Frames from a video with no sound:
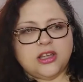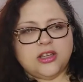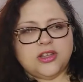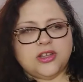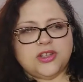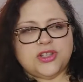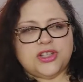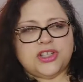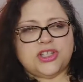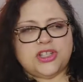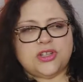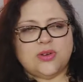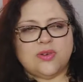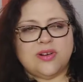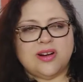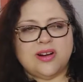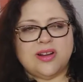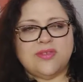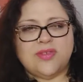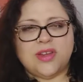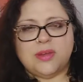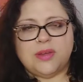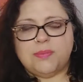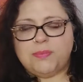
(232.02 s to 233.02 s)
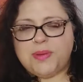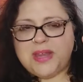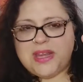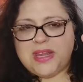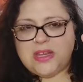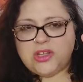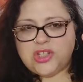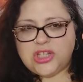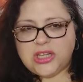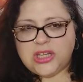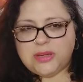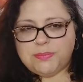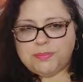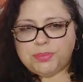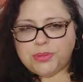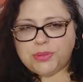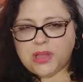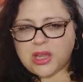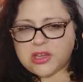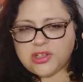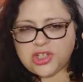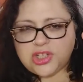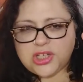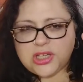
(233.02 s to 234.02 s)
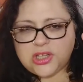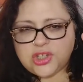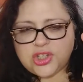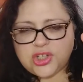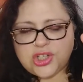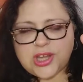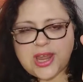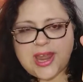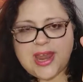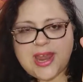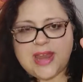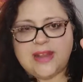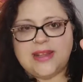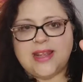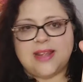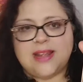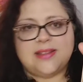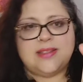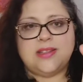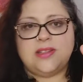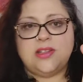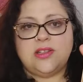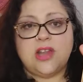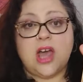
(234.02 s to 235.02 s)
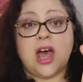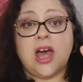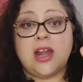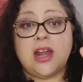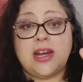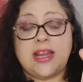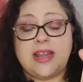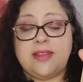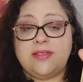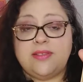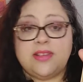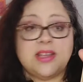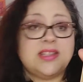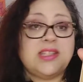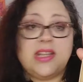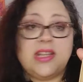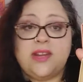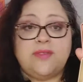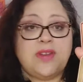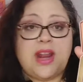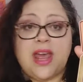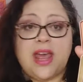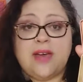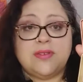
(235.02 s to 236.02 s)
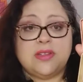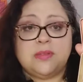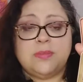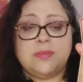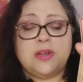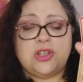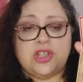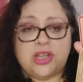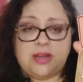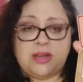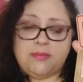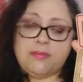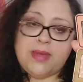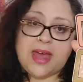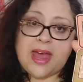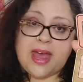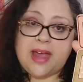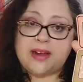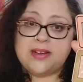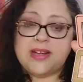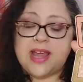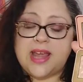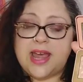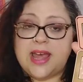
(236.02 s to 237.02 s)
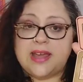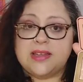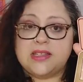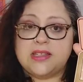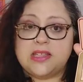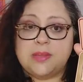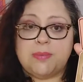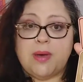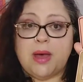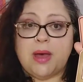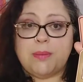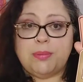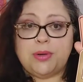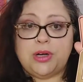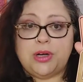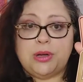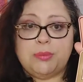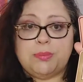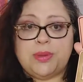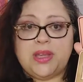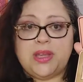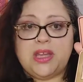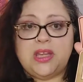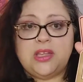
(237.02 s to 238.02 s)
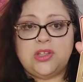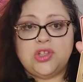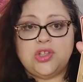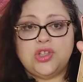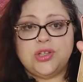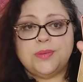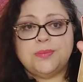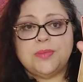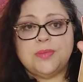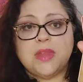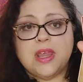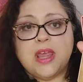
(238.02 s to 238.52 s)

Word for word: sort of a peachy blushy shade that's not, doesn't even have as much impact as the Papa Don't Peach.